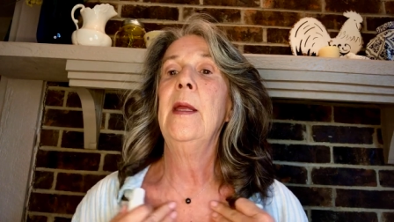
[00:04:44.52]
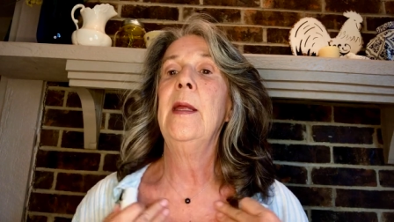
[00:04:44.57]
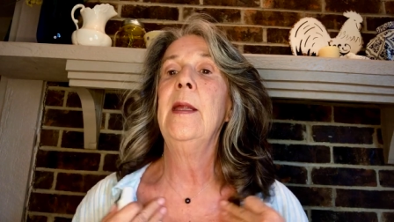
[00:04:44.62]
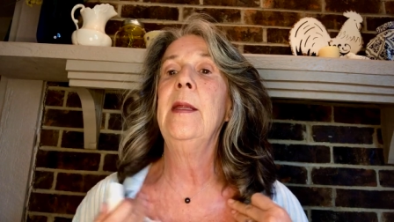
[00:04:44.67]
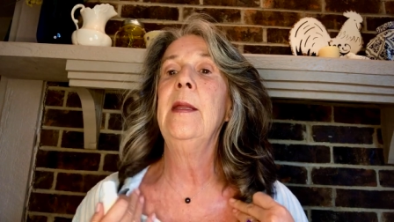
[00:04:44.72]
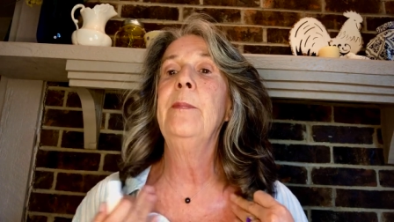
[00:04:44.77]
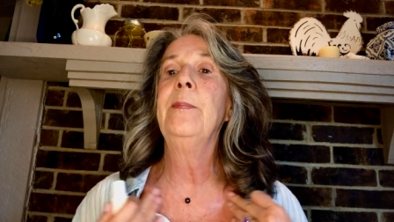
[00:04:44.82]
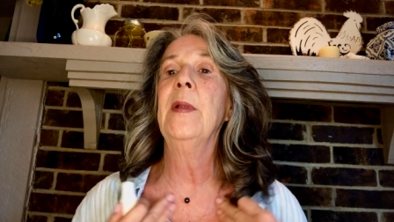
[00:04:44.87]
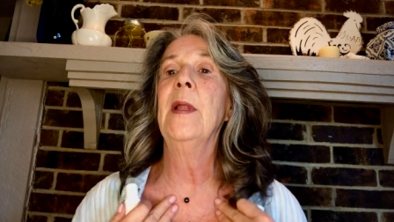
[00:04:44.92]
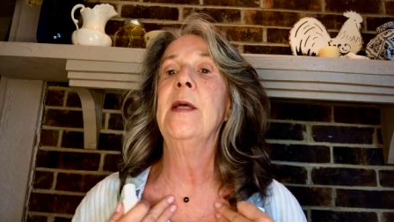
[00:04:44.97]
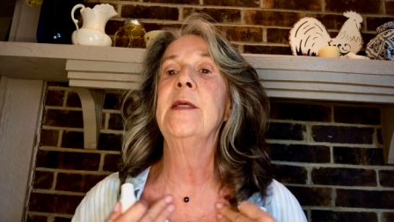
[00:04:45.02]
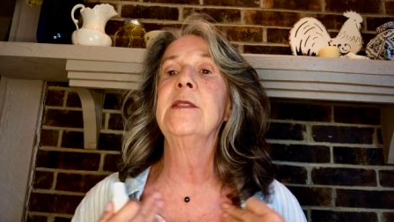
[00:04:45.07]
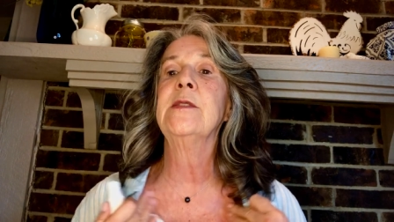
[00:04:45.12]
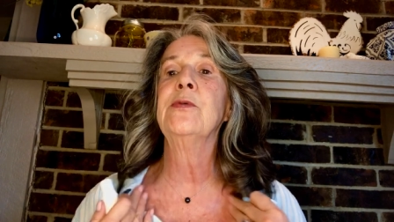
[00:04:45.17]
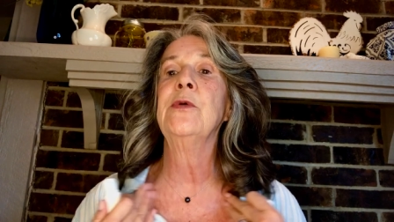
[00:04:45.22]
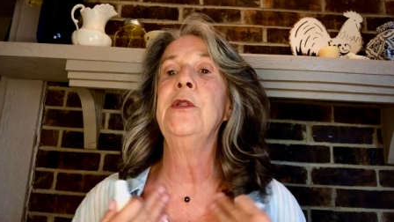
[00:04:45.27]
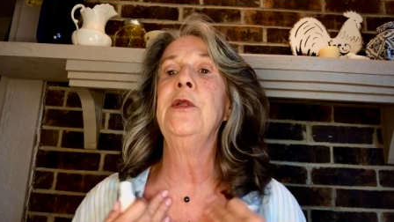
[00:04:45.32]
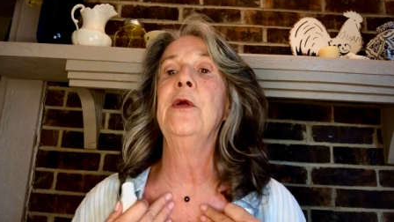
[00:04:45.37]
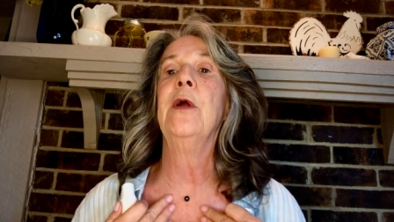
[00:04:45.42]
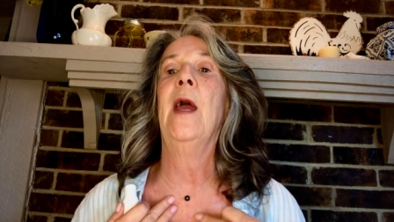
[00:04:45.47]
Any place
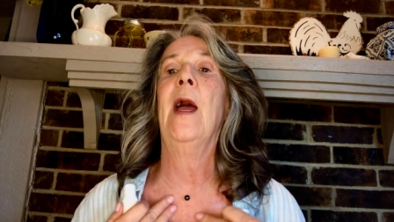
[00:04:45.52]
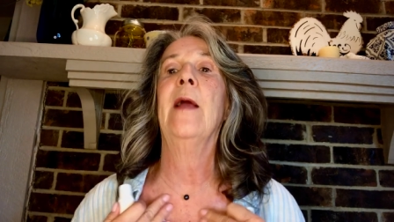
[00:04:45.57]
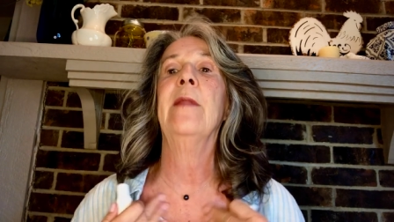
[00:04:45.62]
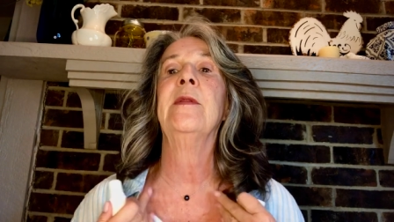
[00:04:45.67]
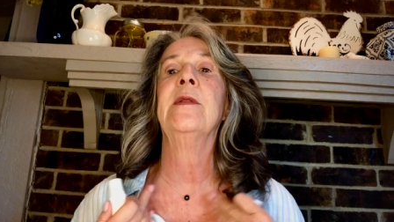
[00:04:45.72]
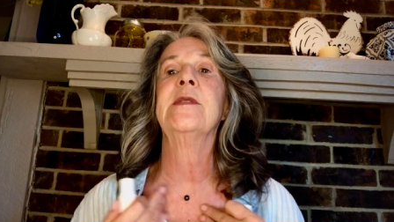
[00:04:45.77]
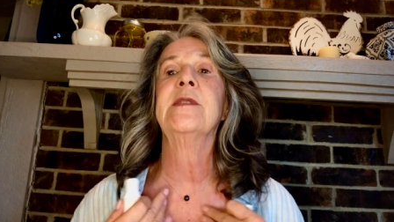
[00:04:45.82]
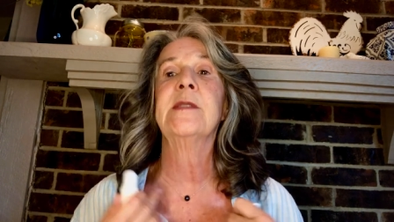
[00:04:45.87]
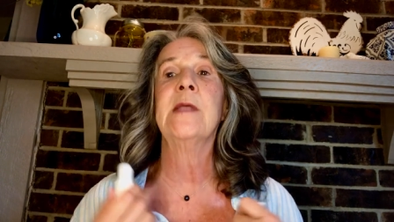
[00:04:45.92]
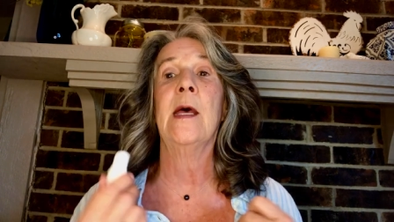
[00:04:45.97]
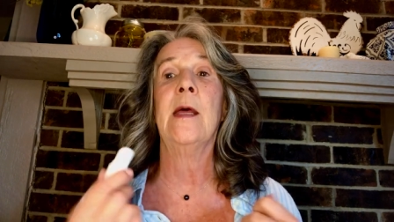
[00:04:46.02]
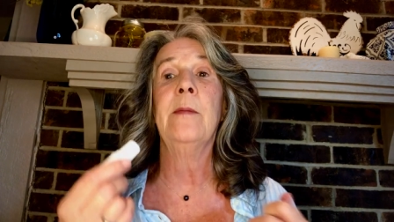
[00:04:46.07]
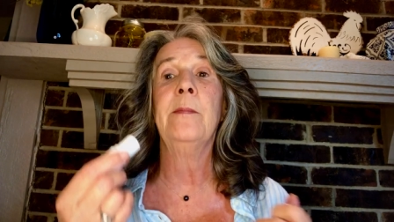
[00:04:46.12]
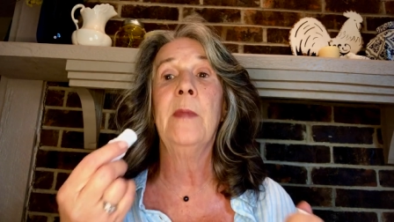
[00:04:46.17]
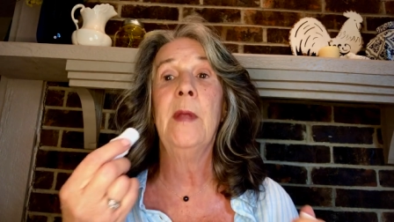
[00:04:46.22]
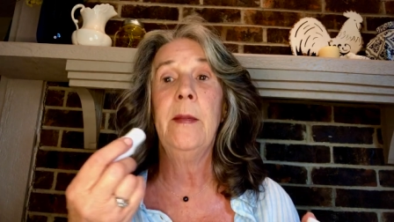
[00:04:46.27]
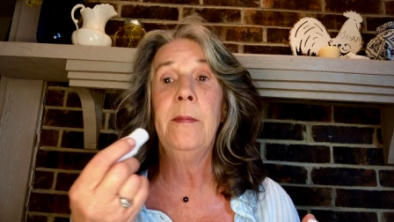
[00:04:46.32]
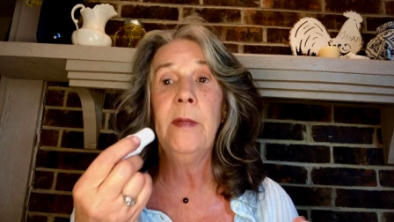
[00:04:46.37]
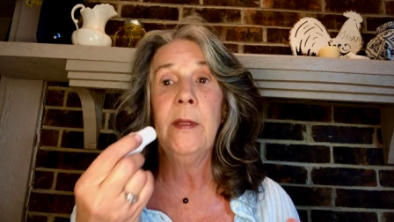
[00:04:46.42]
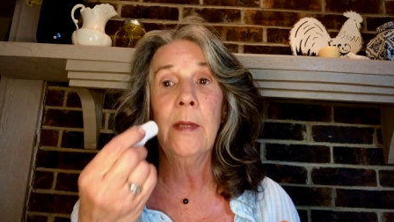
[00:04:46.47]
when you're out in the sun,
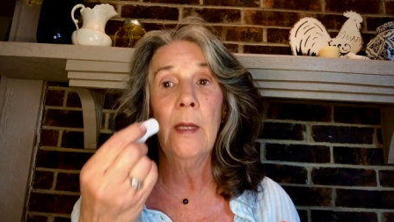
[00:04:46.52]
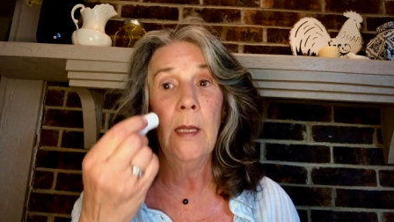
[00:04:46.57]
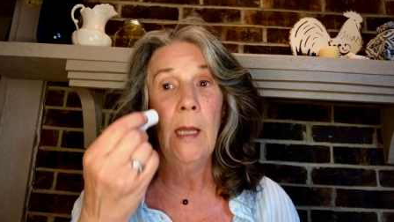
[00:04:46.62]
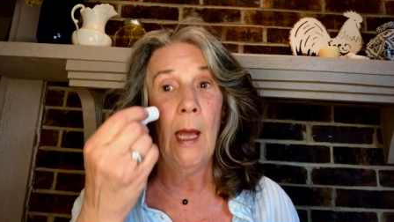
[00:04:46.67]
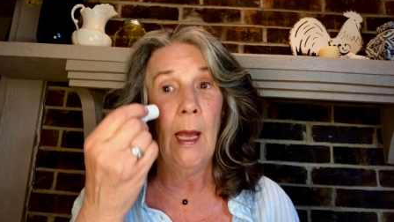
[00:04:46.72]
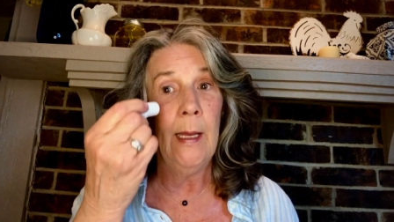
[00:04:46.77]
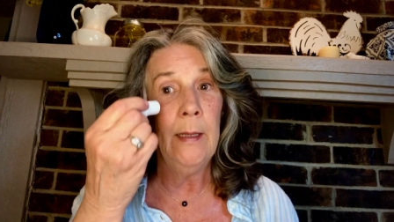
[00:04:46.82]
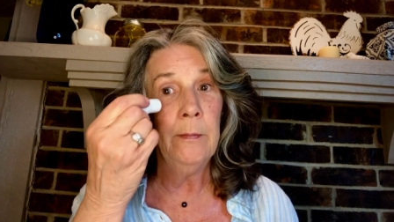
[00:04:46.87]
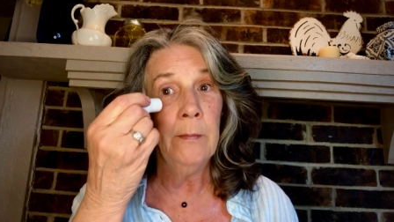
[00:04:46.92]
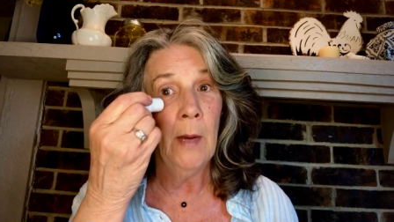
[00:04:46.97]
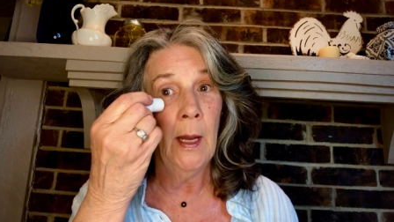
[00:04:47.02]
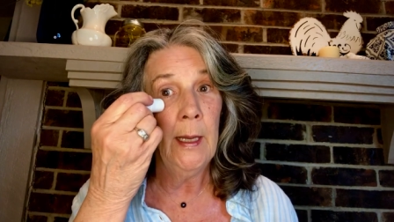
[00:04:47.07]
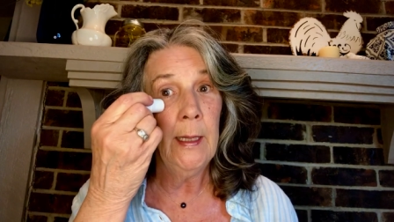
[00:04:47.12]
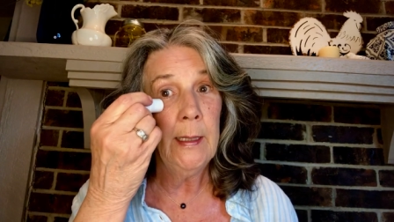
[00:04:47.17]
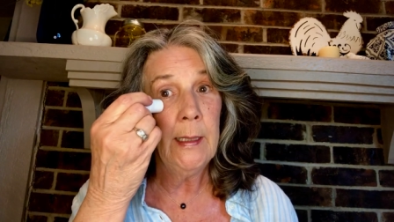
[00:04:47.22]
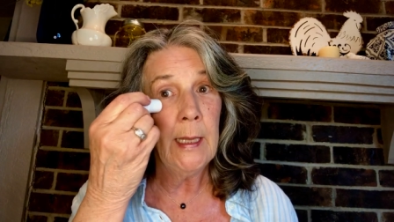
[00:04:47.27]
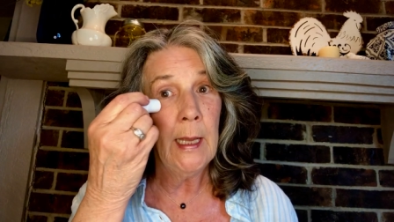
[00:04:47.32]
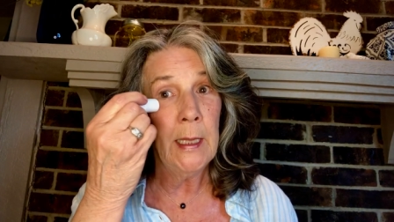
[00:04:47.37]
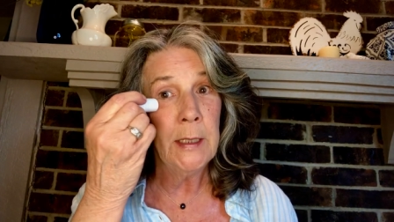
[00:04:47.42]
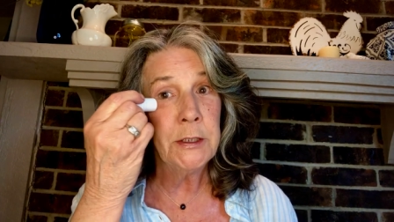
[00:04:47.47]
maybe the light
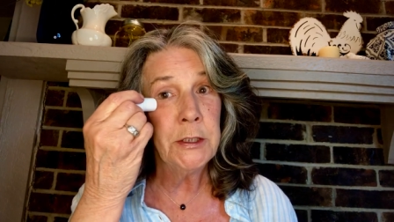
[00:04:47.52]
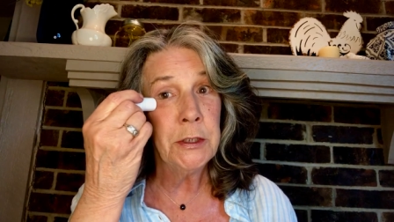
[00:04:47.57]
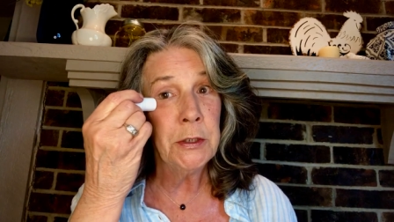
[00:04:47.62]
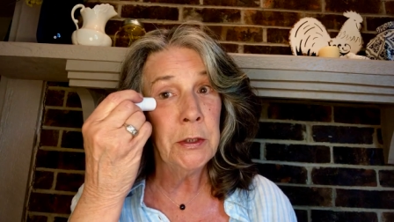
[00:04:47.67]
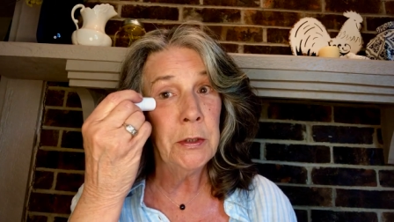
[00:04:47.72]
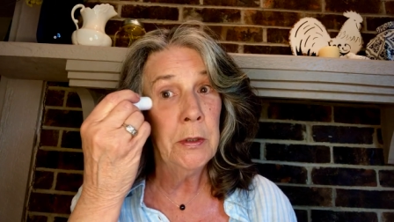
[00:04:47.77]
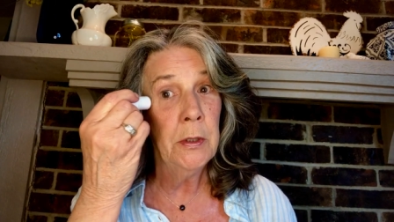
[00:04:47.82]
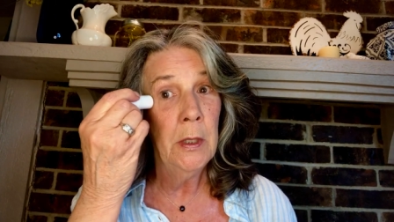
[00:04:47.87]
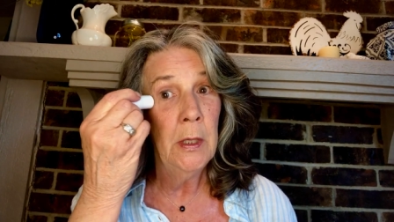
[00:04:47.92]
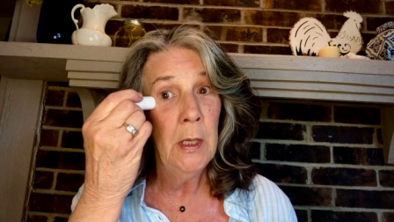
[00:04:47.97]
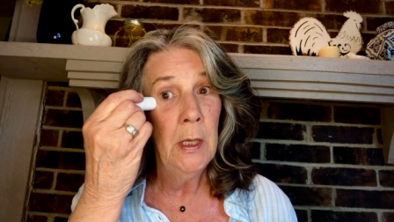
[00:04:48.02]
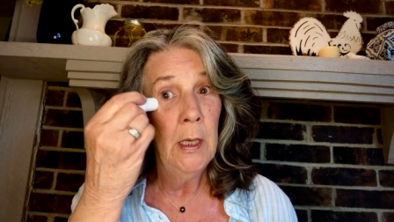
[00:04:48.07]
might catch you.